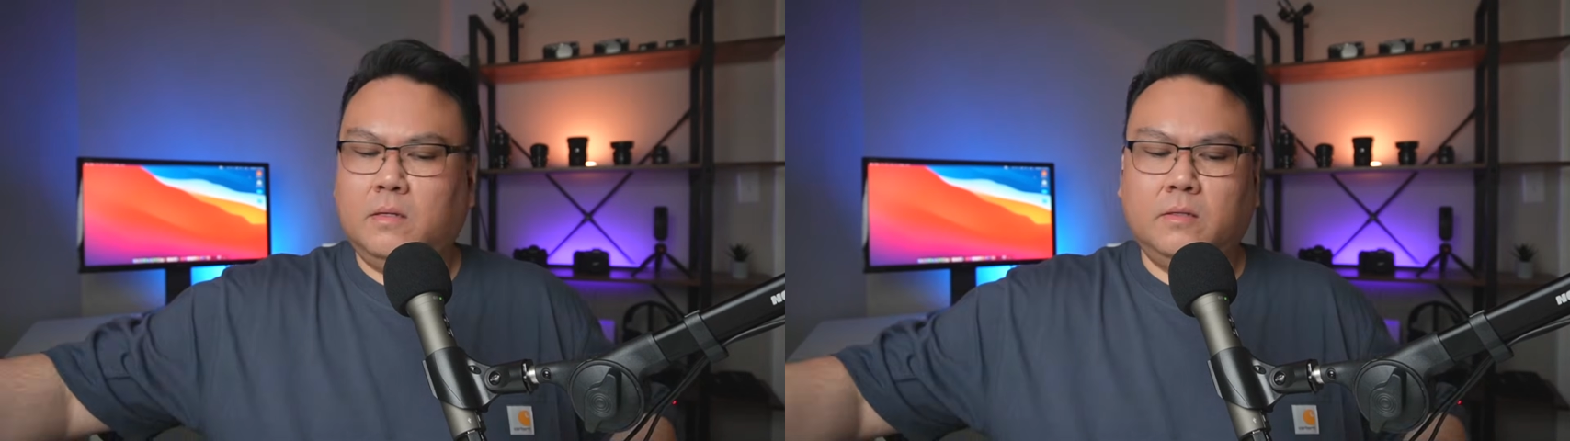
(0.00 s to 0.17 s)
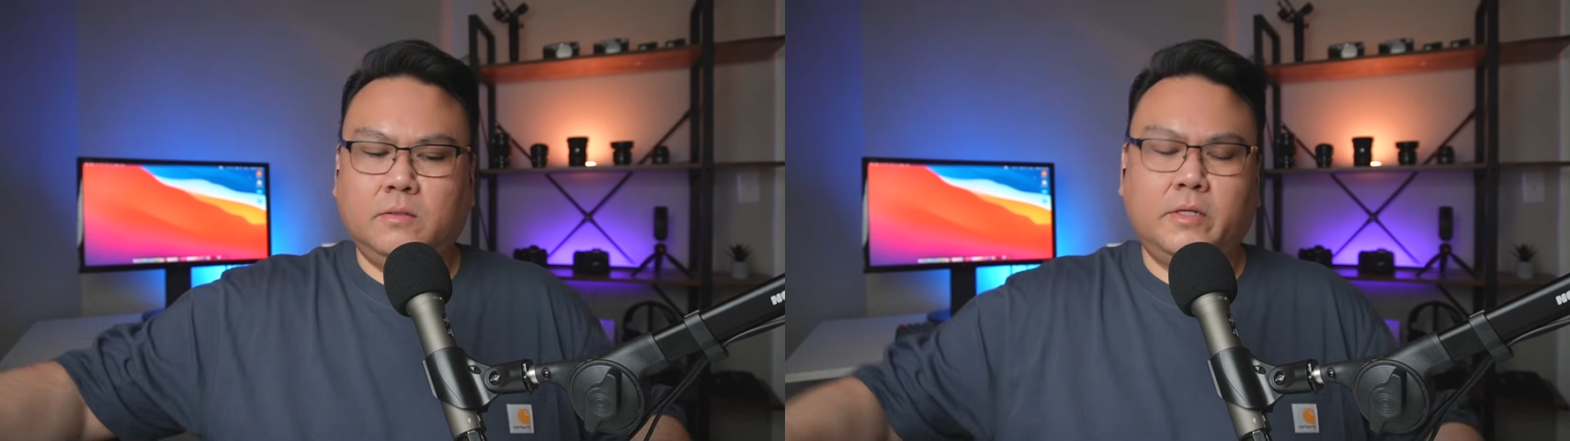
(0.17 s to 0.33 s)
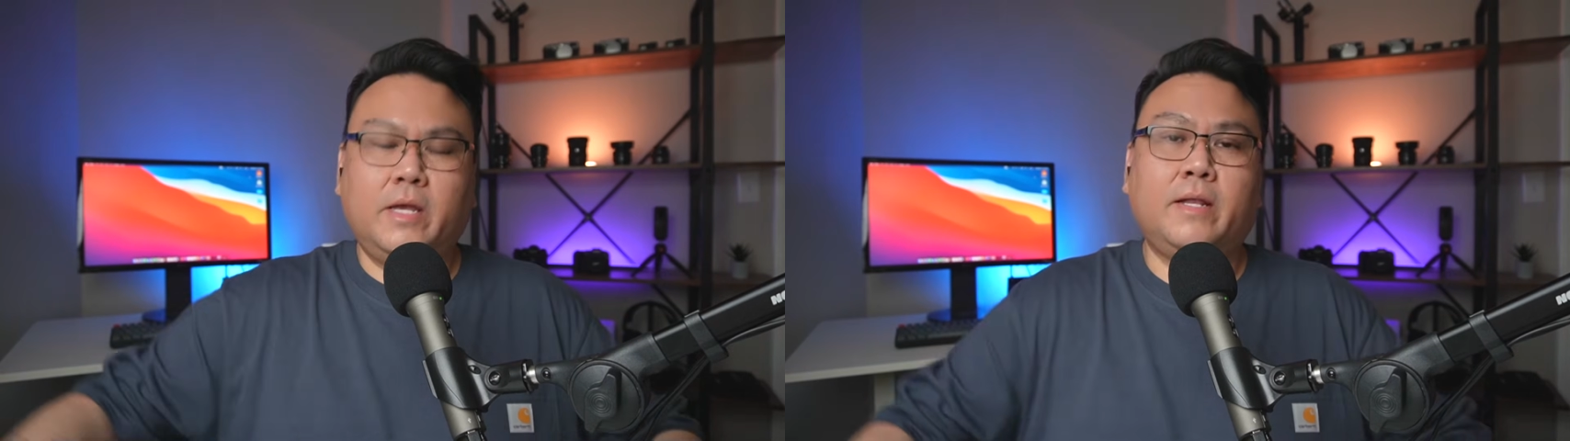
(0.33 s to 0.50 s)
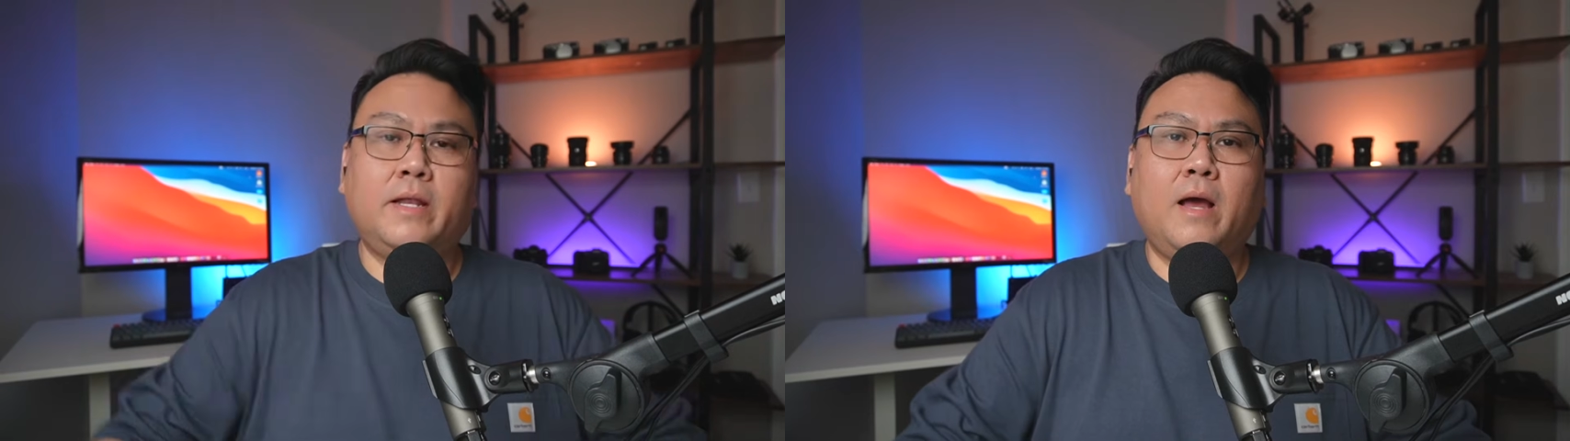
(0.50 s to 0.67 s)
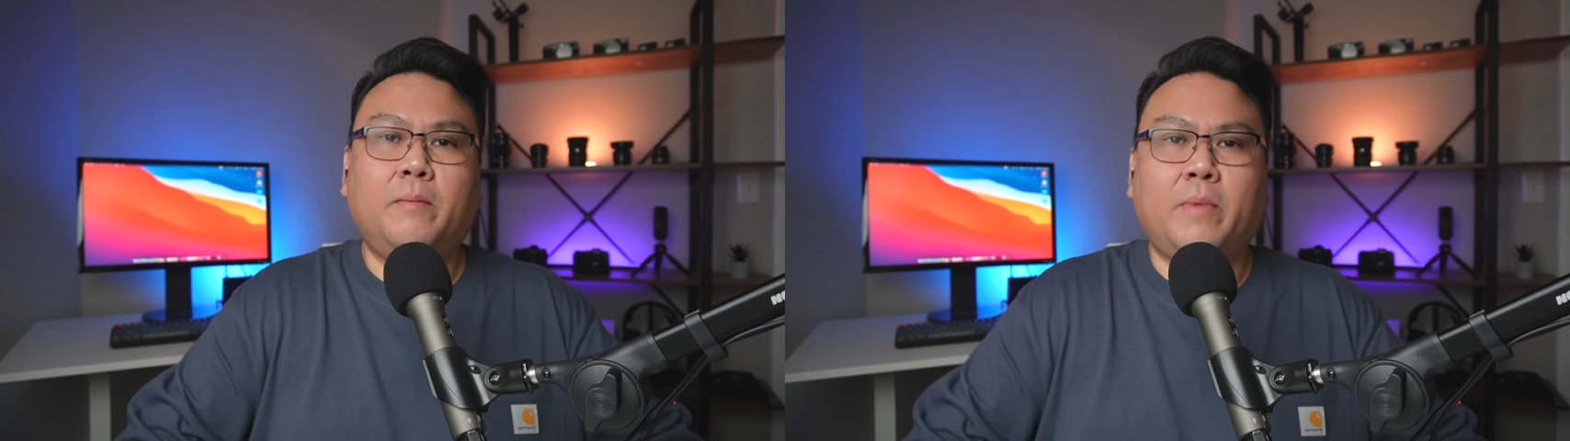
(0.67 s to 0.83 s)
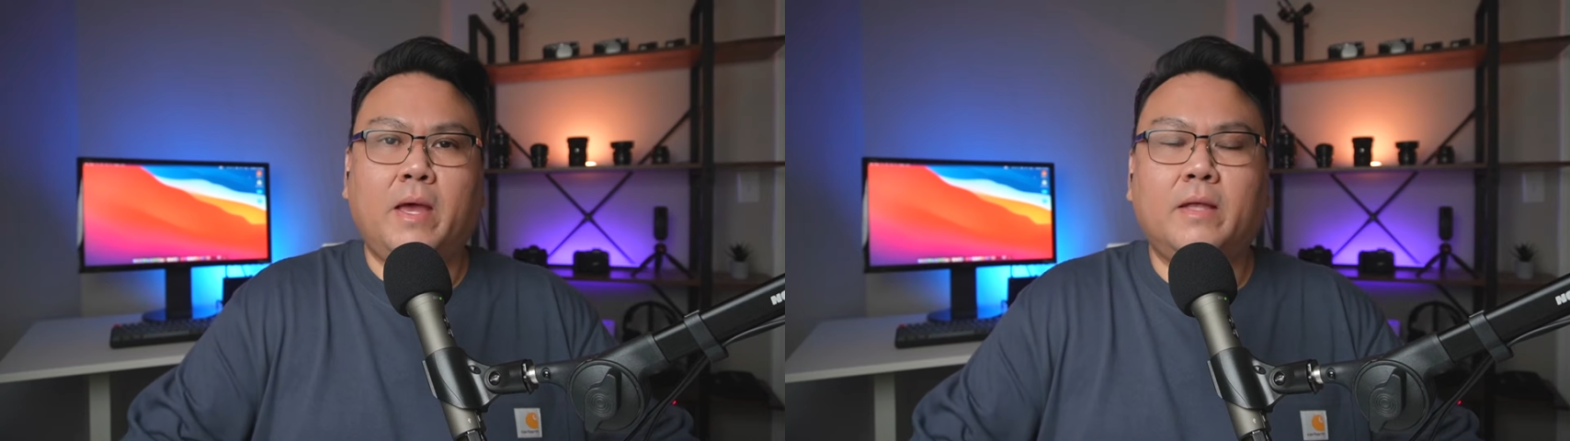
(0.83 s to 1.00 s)
So yeah,
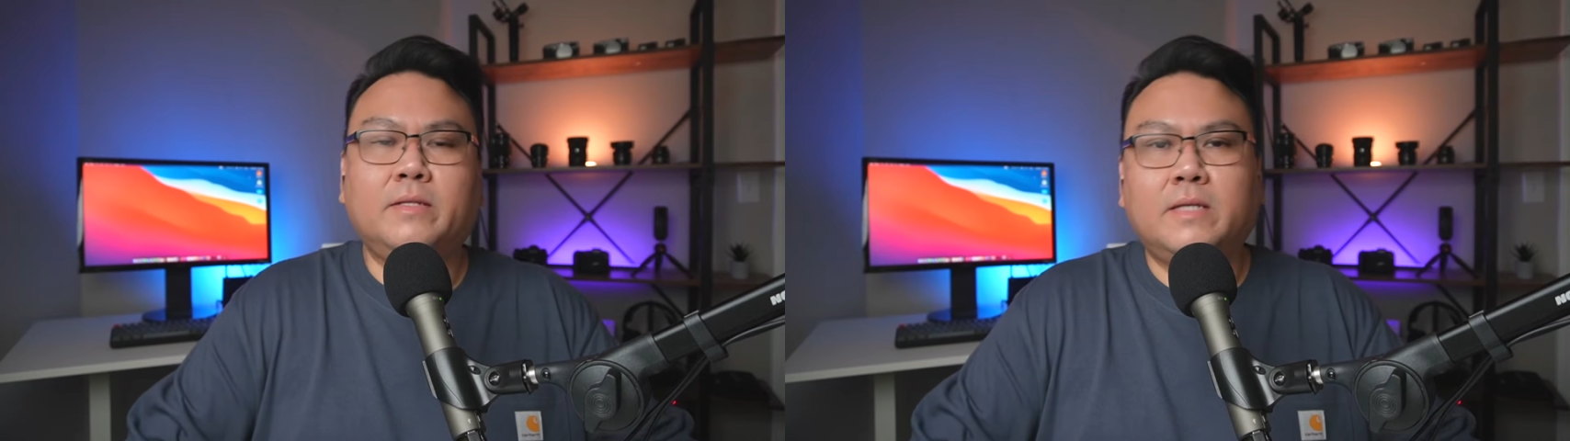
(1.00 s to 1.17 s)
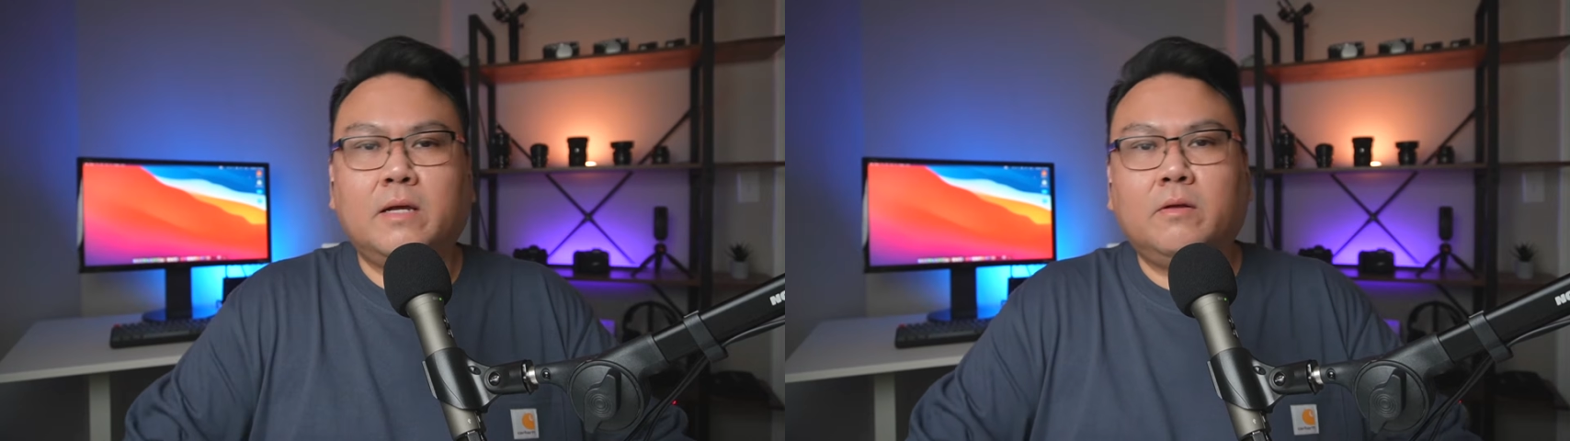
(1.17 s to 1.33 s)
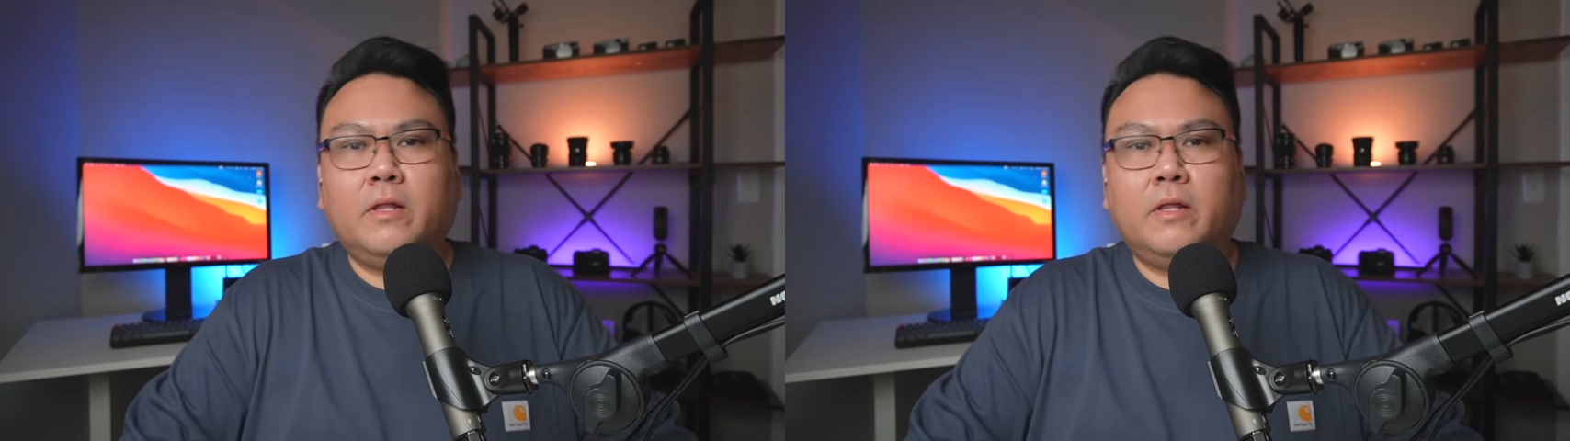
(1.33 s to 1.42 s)
not bad. Sound